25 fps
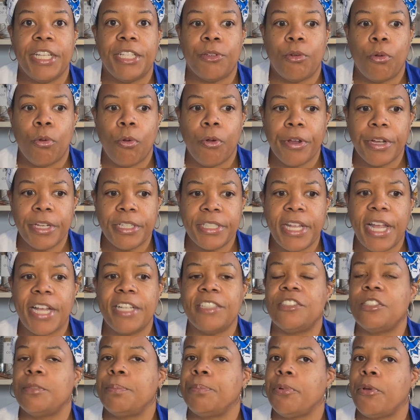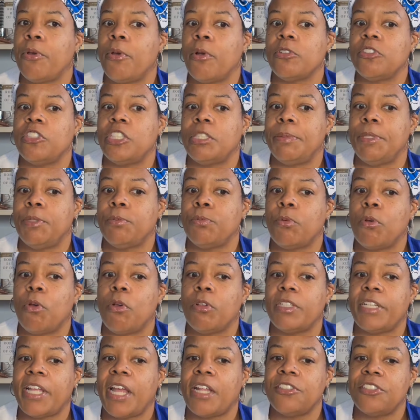an organized approach to be
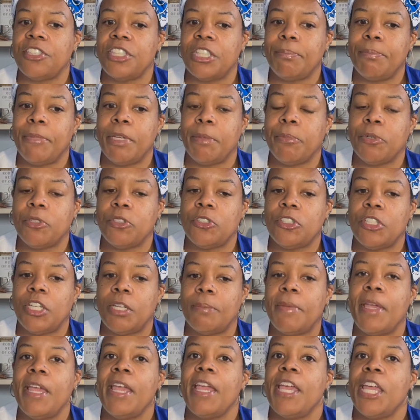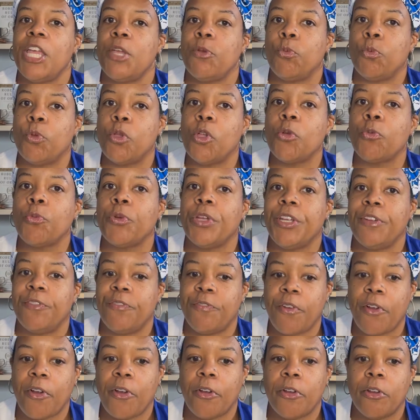rolled out to the membership and will
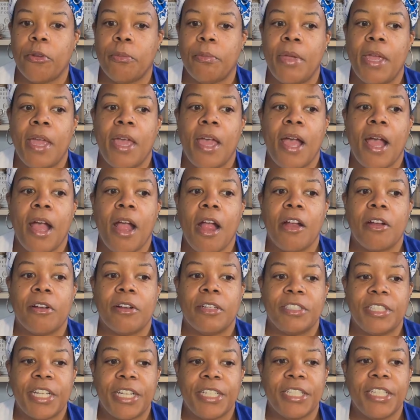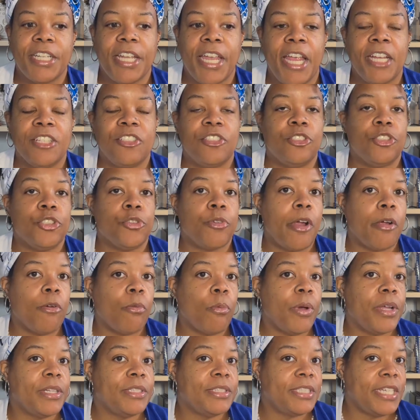reaffirm our dedication to our
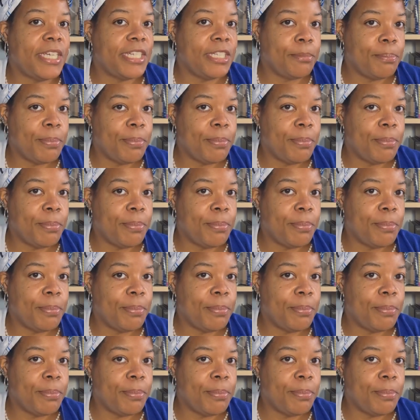One Zeta